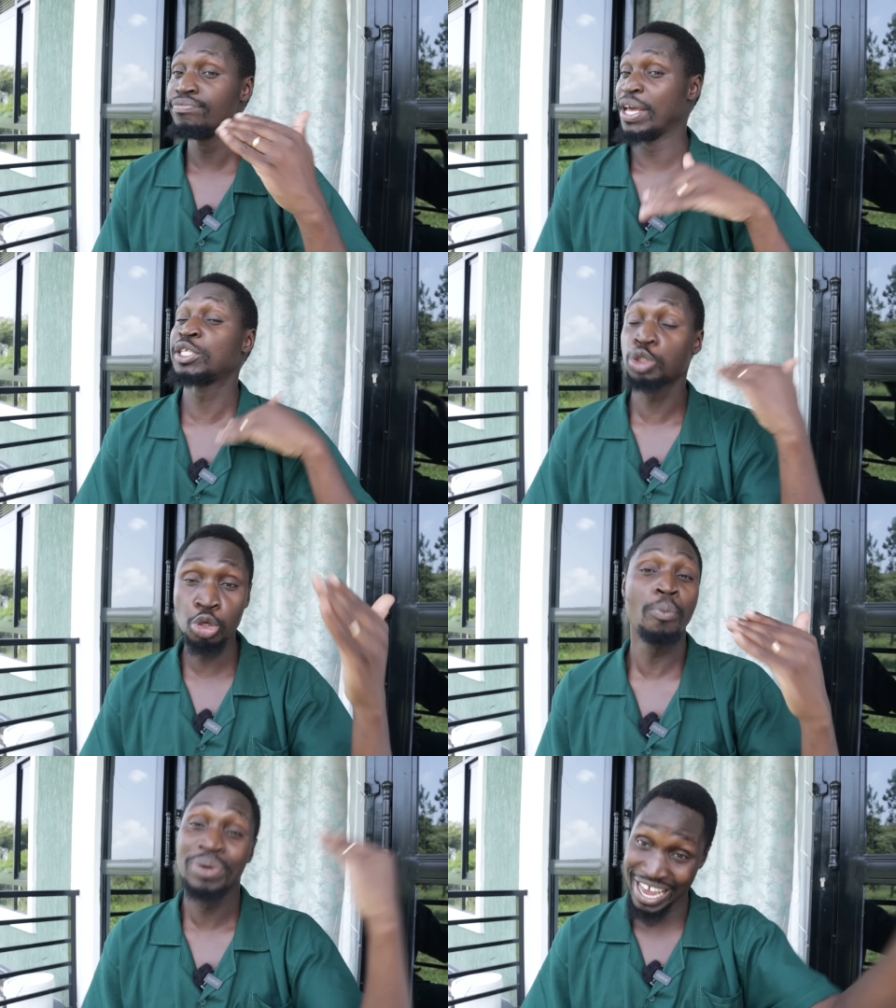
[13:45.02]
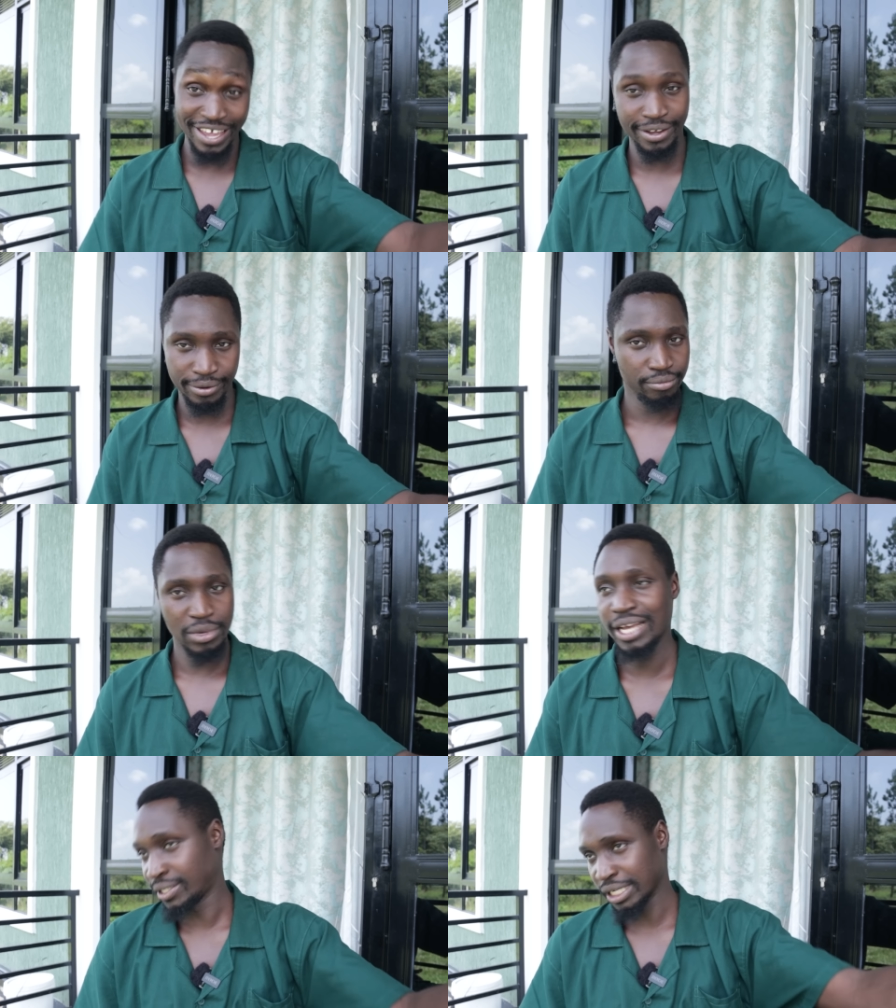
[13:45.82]
they stop laying.
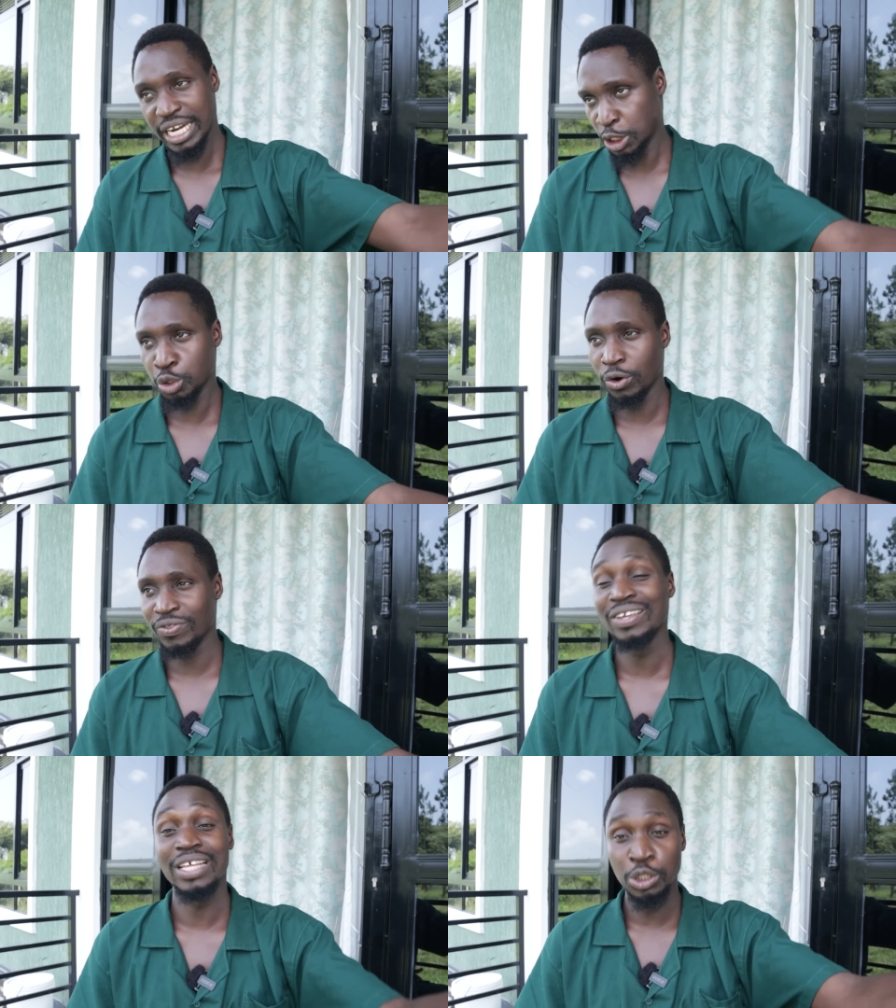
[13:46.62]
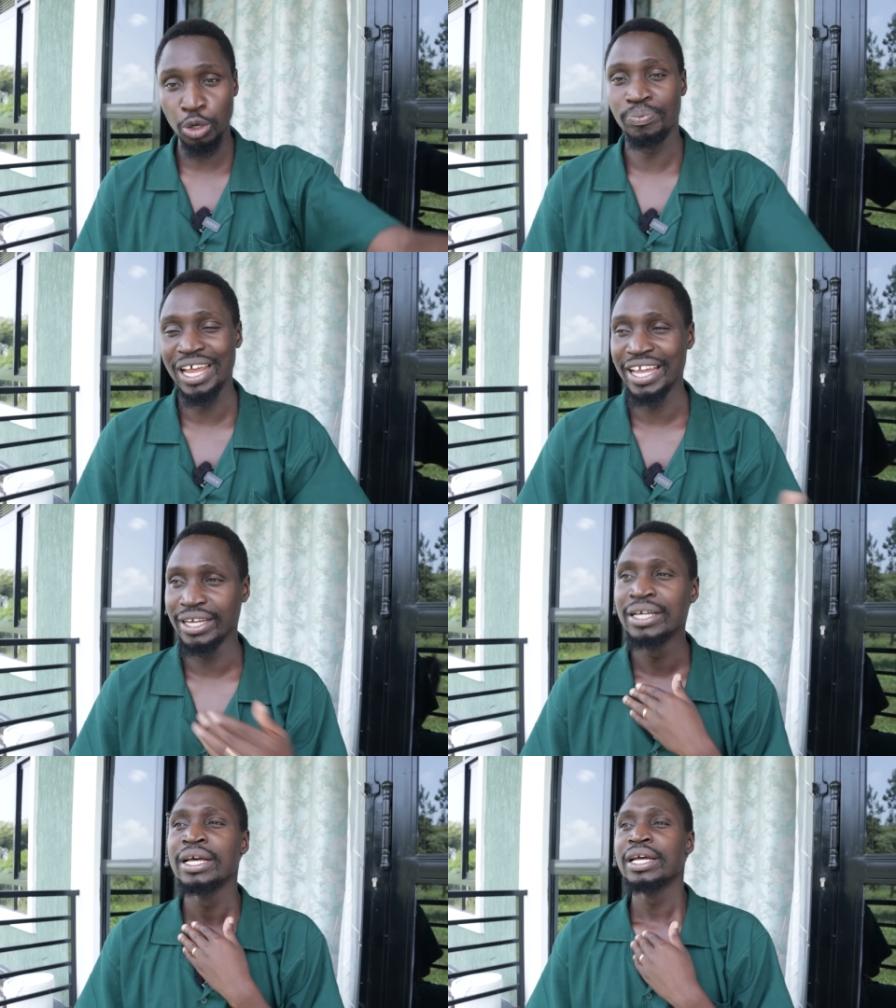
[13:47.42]
Yeah, it's a natural thing, they stop
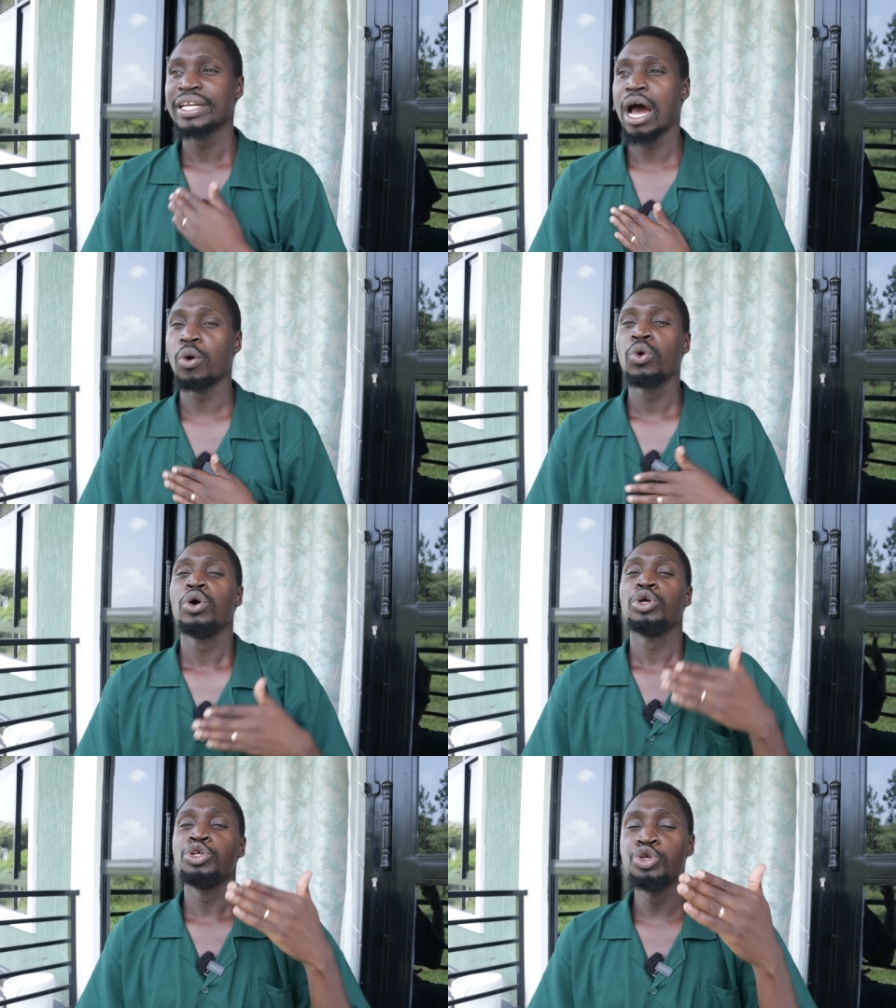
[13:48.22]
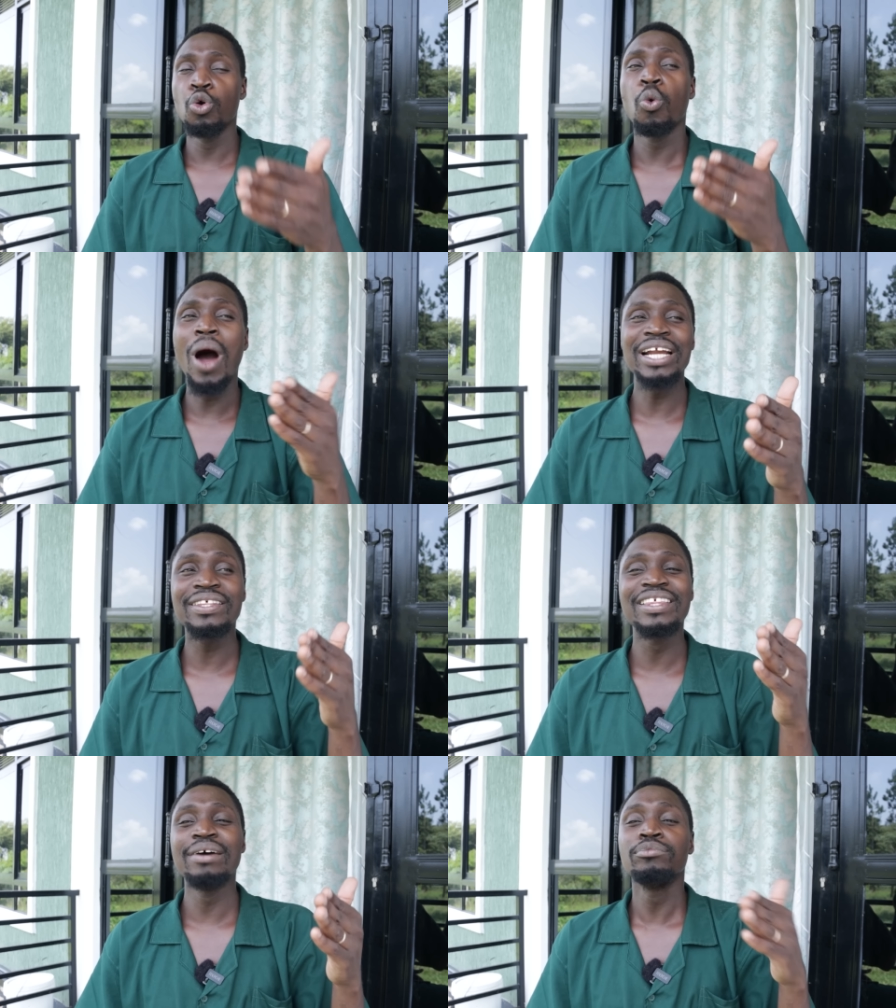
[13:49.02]
laying. Now, you
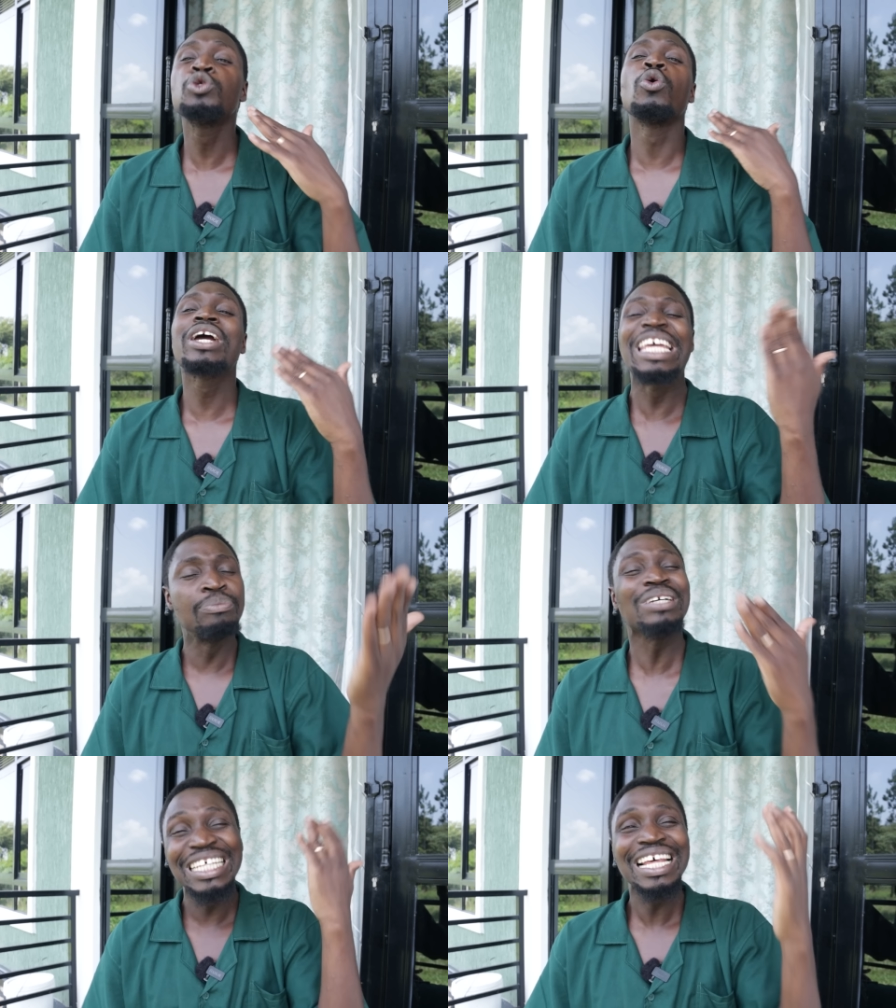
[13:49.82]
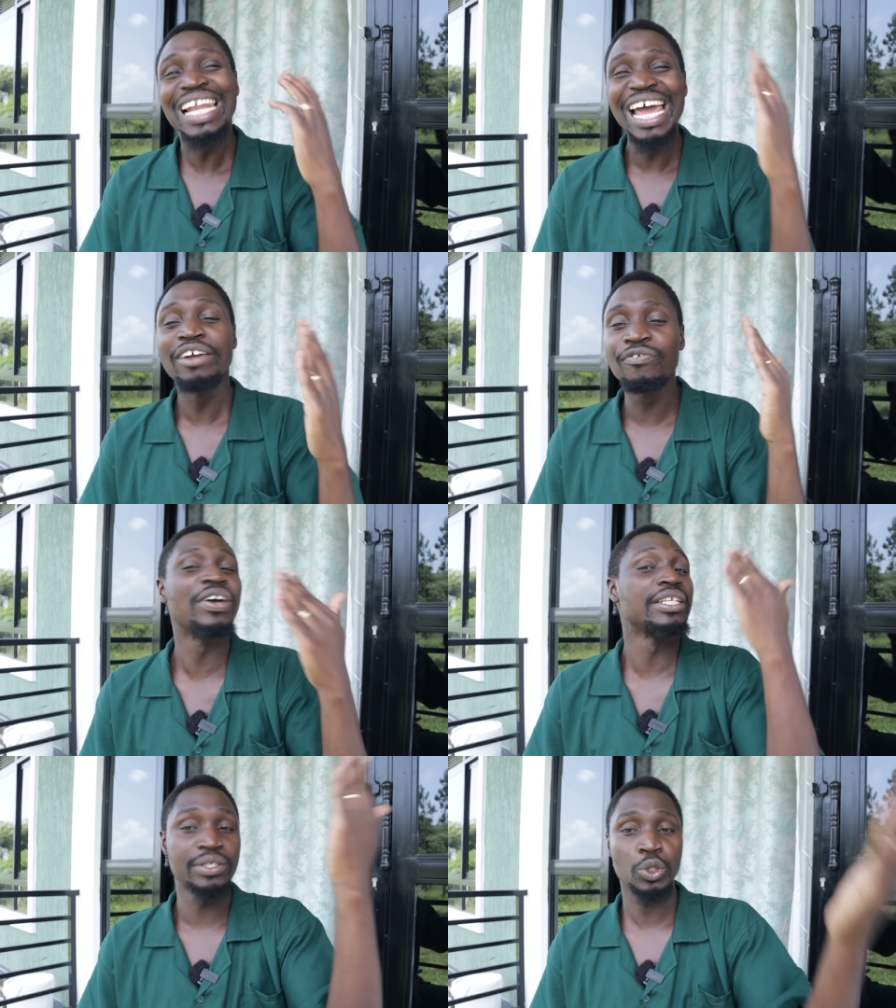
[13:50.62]
want them to keep in the laying
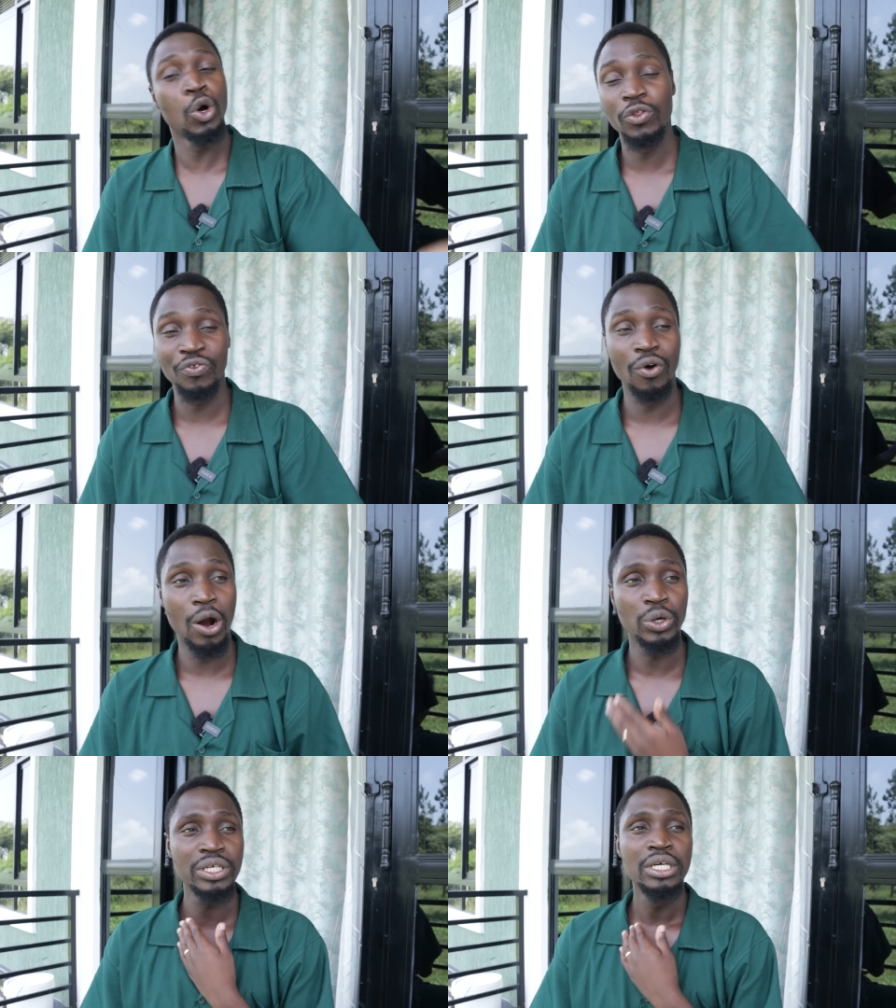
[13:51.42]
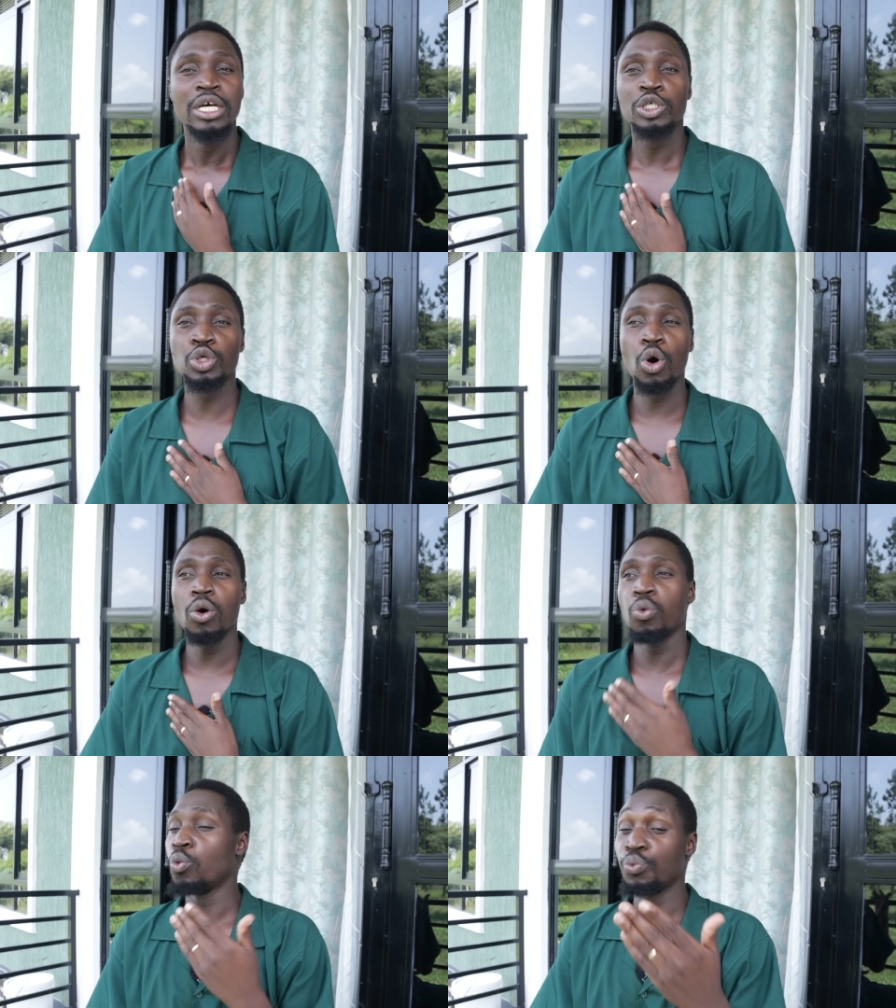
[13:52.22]
phase all throughout.
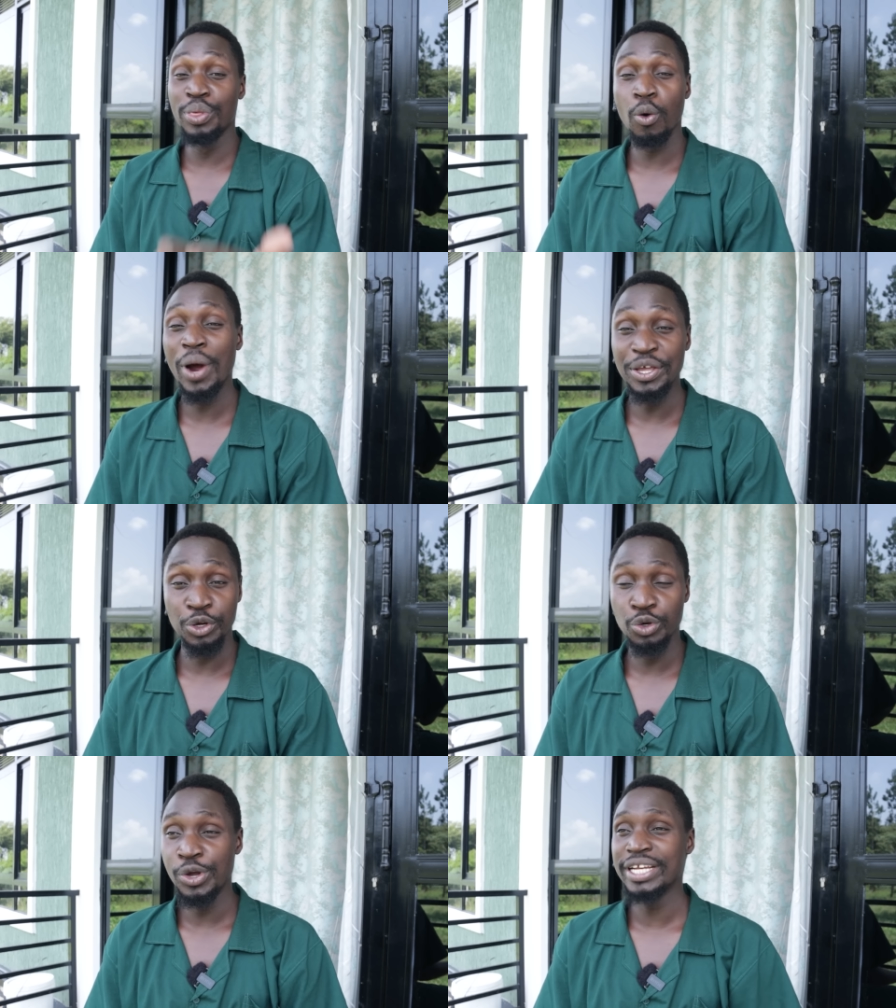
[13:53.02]
So the way you do